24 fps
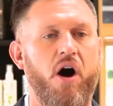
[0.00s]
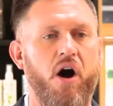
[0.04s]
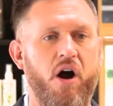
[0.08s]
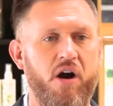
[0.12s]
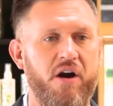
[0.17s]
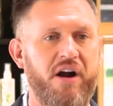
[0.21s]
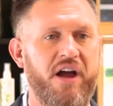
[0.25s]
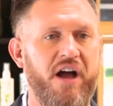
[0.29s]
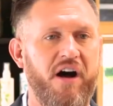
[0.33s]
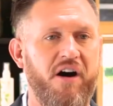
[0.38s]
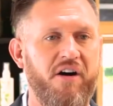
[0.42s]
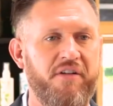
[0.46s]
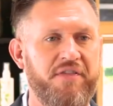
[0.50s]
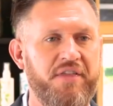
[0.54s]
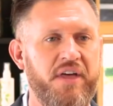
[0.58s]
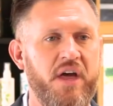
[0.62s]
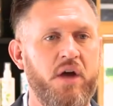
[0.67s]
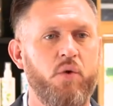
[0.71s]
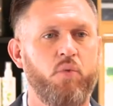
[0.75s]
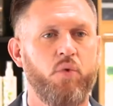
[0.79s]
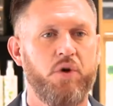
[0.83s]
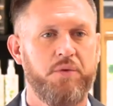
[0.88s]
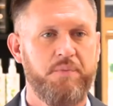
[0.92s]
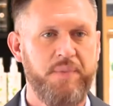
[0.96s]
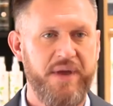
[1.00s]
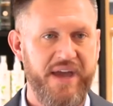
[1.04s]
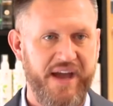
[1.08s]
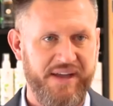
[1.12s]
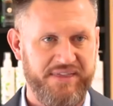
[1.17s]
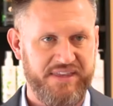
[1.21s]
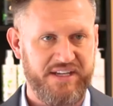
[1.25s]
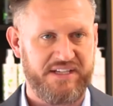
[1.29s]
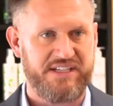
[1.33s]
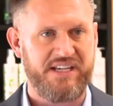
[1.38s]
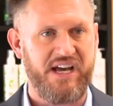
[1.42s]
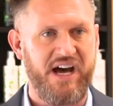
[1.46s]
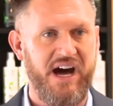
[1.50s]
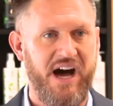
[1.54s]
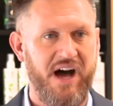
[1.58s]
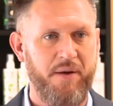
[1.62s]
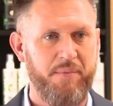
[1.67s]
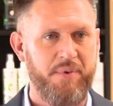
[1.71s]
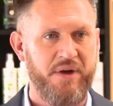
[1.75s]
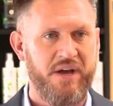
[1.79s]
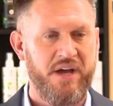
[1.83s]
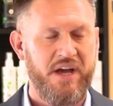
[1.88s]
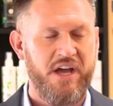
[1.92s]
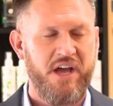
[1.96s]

our health would be at the top.